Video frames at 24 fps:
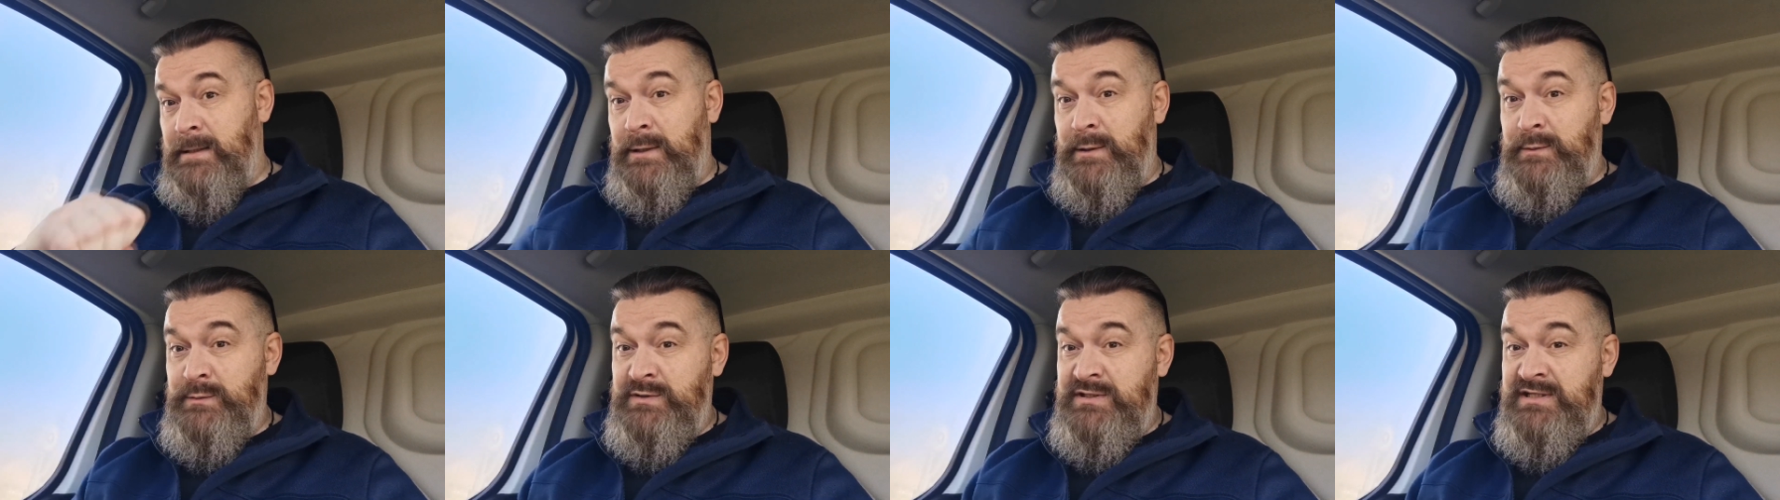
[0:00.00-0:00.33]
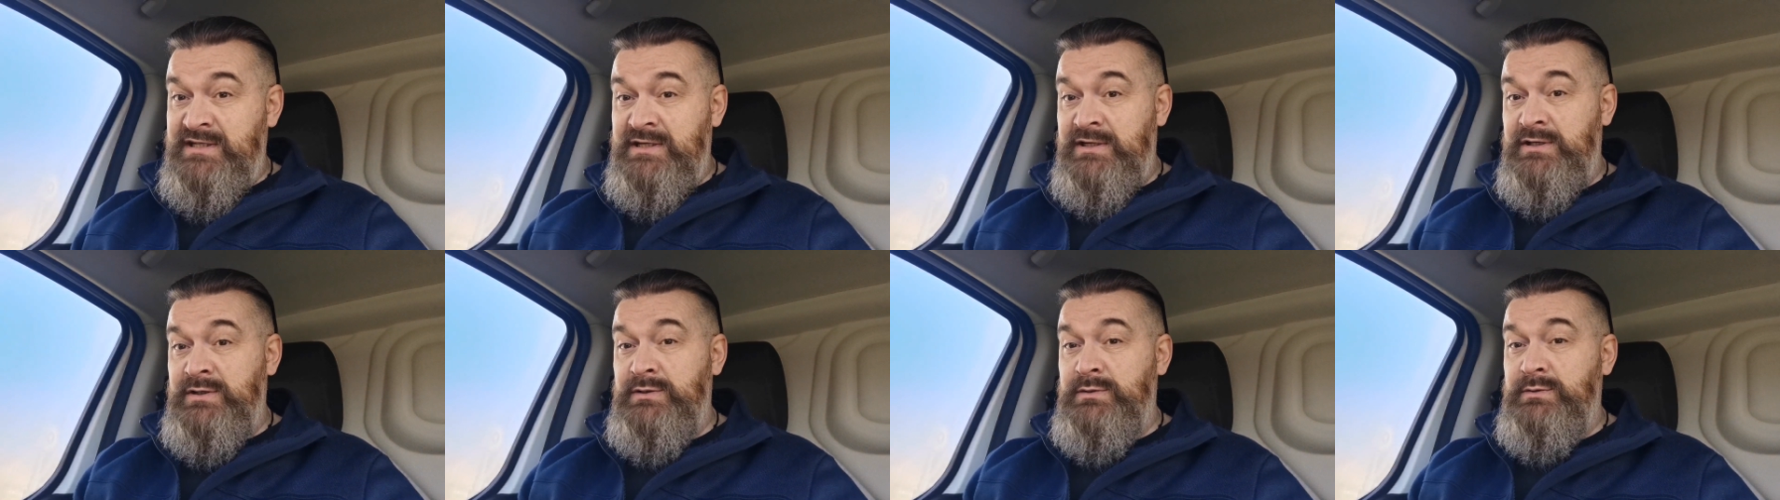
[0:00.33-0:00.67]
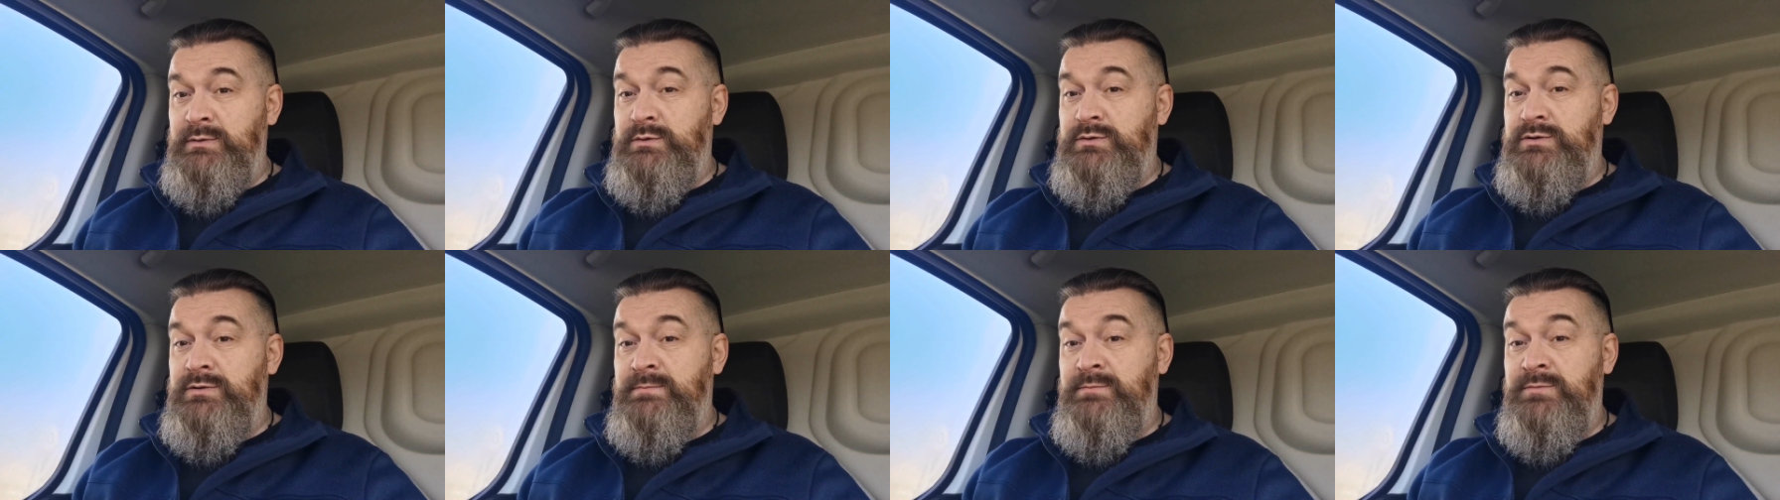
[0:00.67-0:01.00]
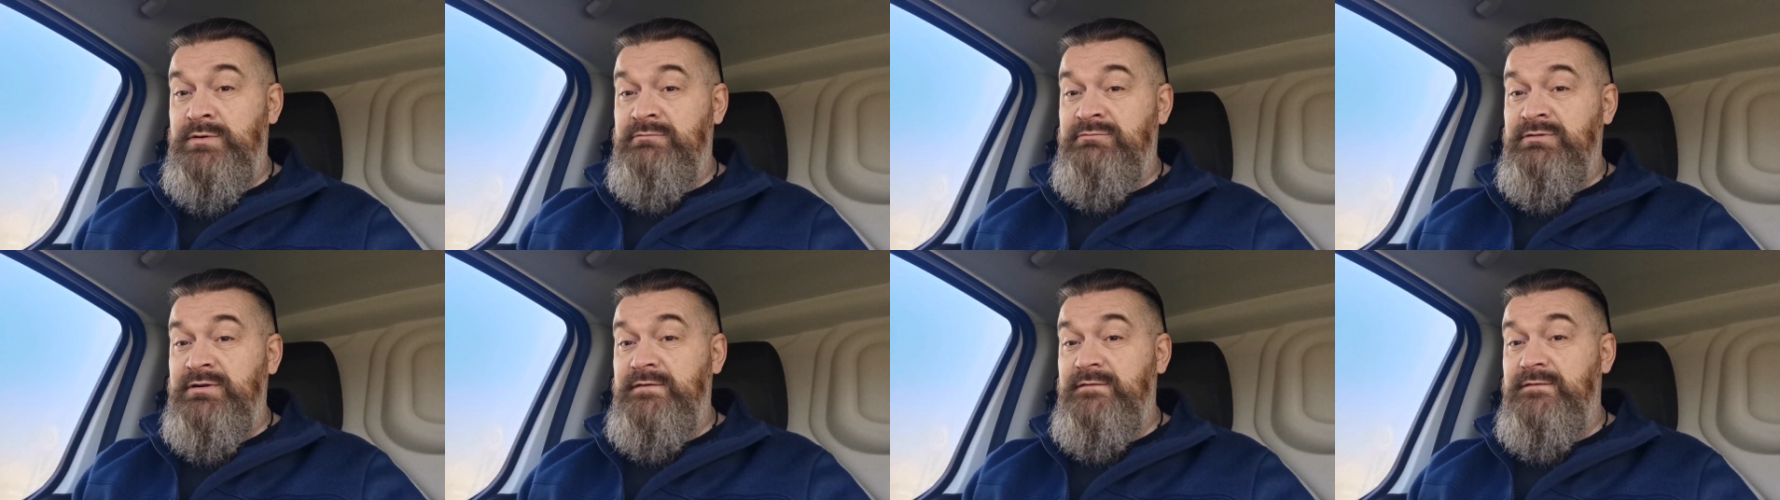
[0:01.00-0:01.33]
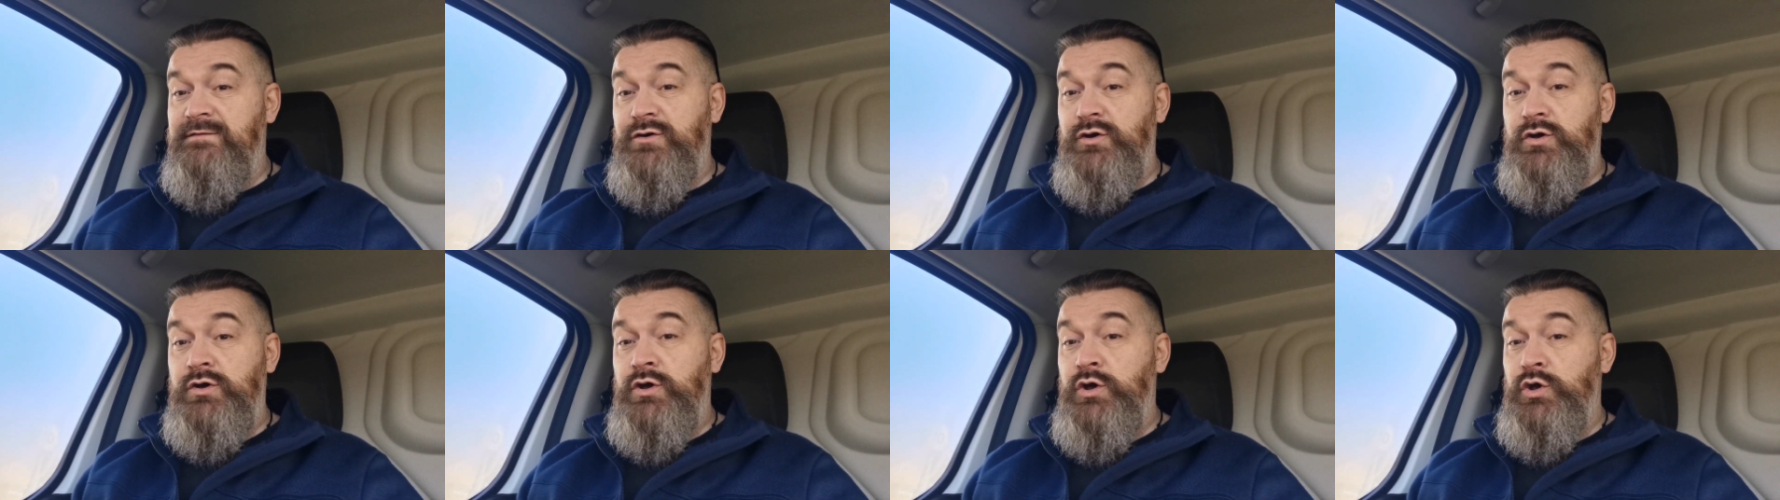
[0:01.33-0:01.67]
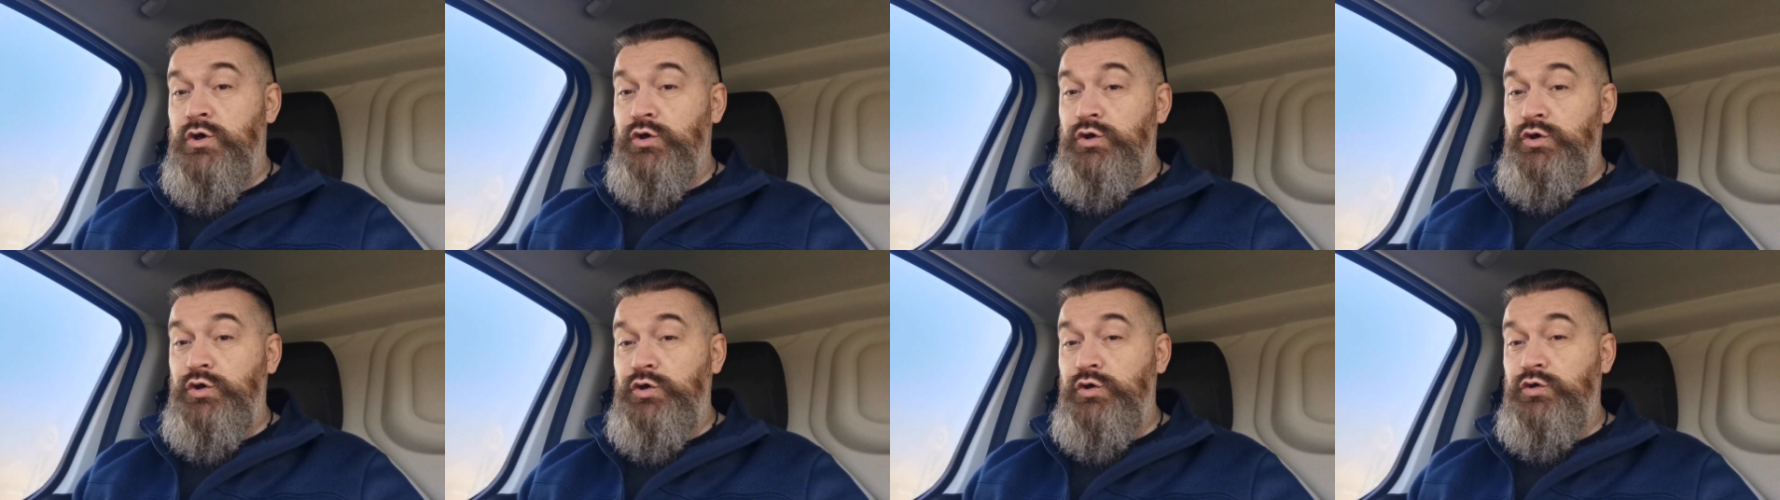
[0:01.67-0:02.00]
I'll see you tomorrow for
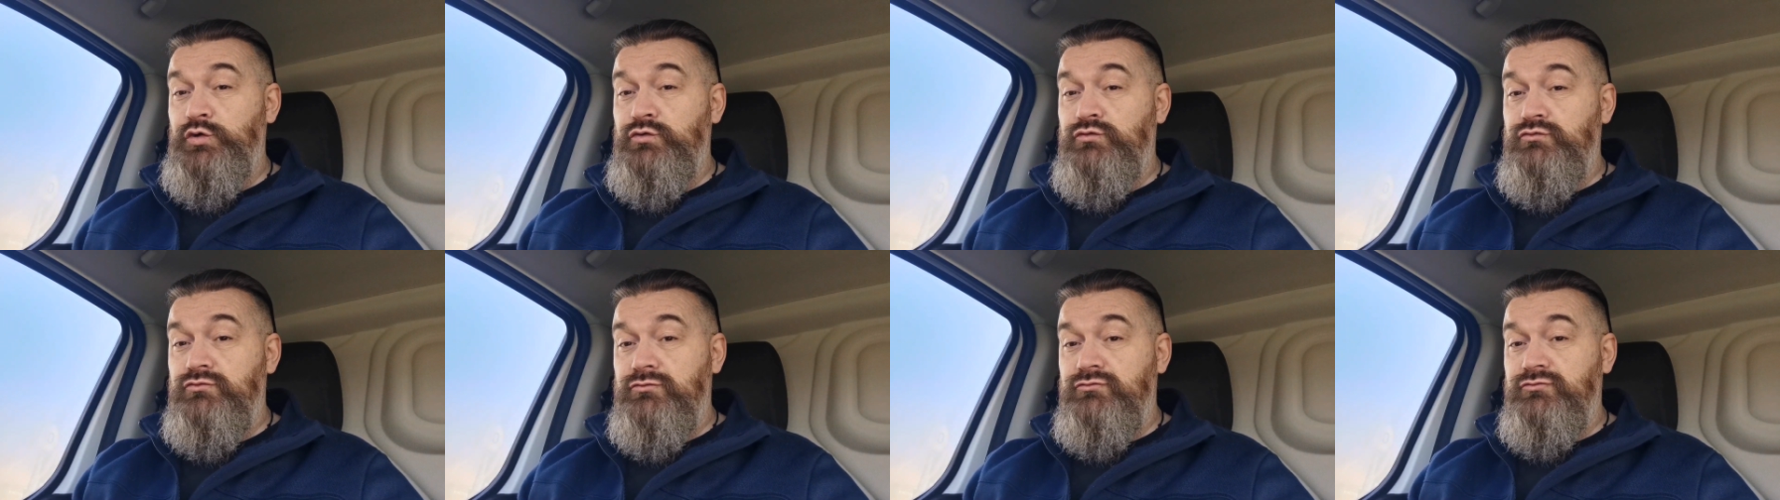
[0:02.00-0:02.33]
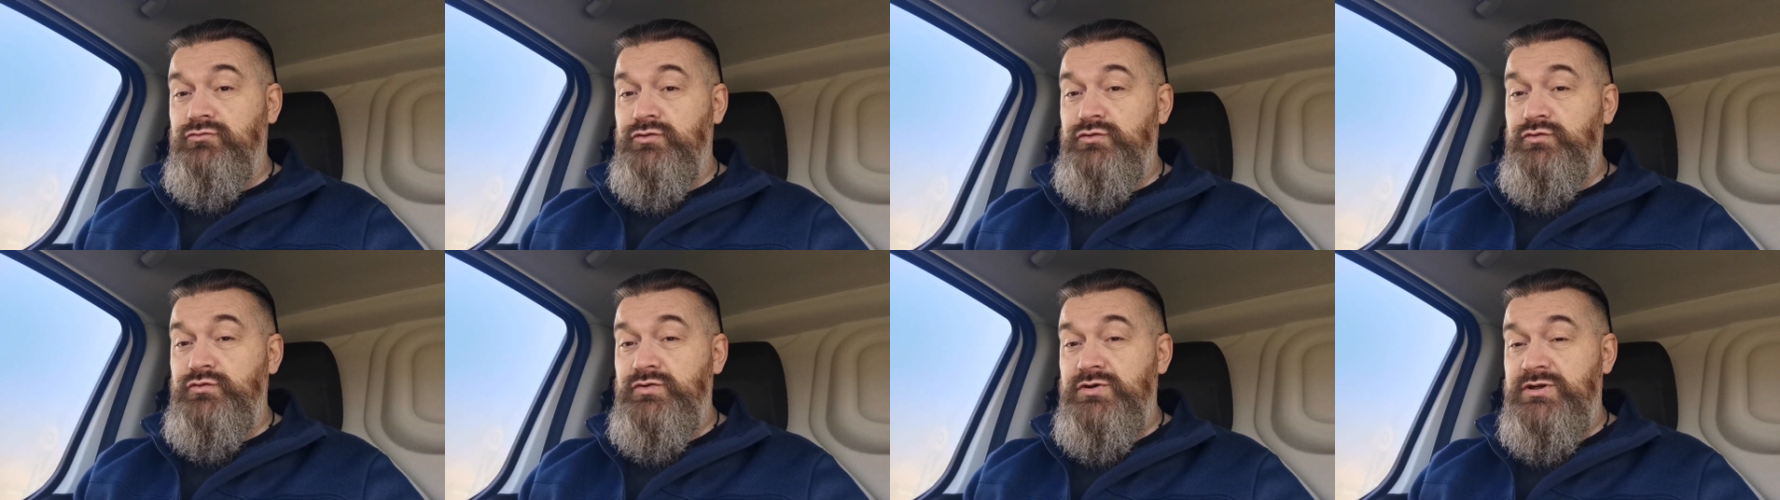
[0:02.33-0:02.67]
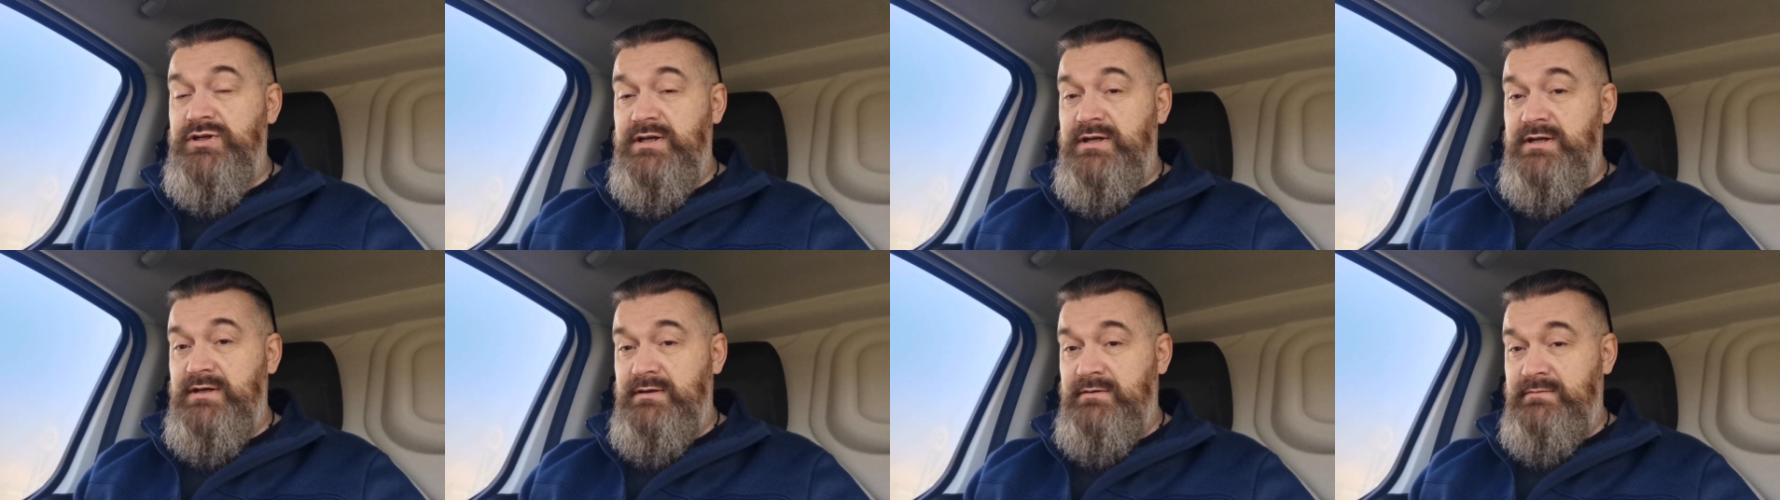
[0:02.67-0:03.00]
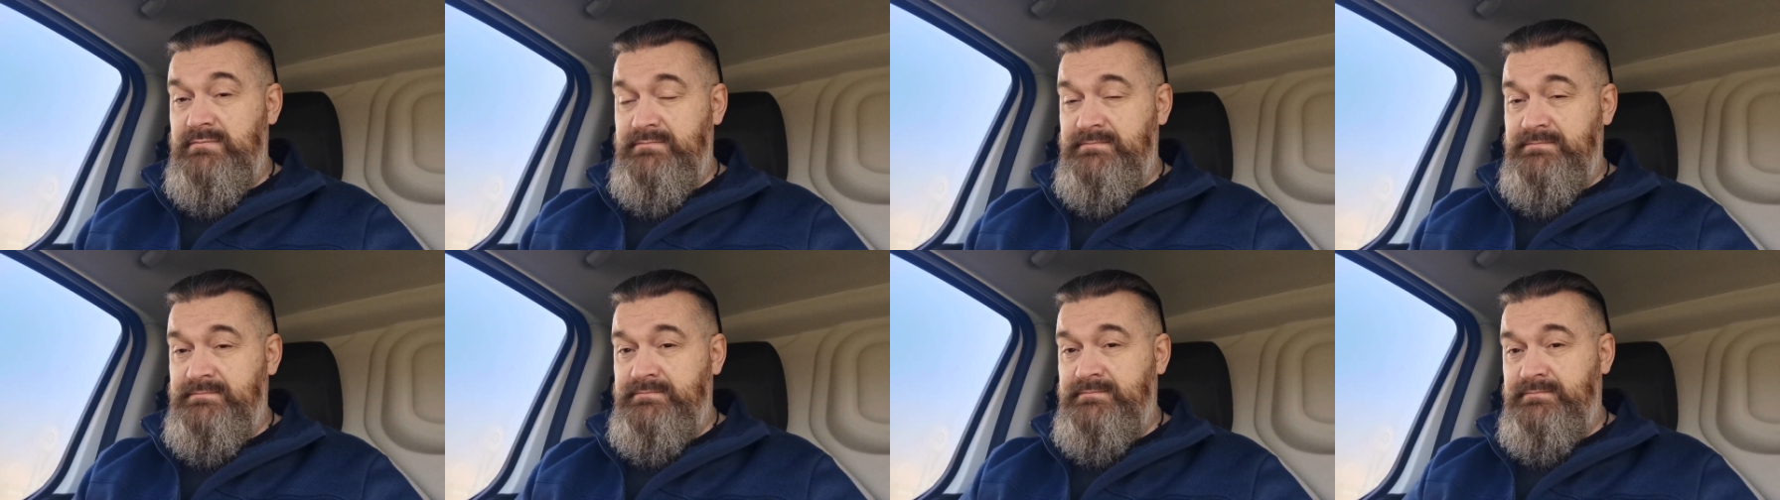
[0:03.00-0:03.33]
New Rune Day.